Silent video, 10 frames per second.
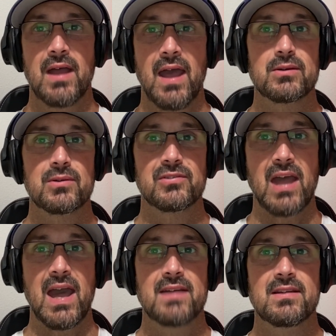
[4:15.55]
Their
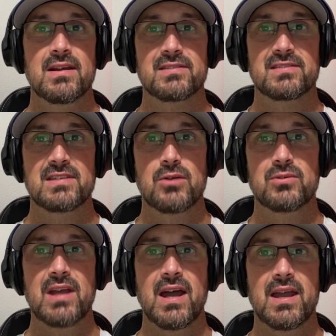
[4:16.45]
handles at
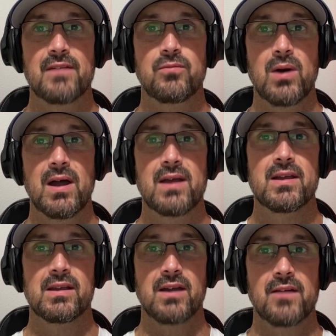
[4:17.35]

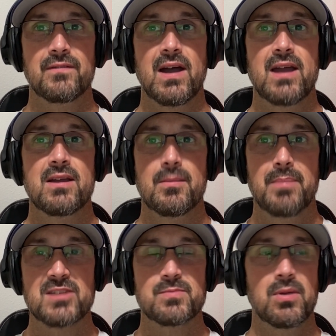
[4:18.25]
CODIFY, Codify
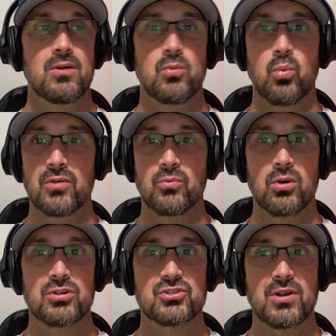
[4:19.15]
Baseball,
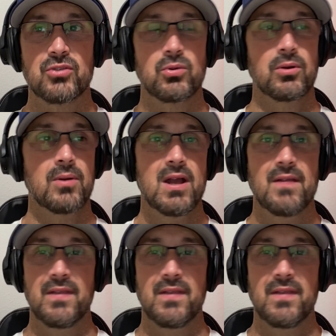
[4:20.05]
one word straight through.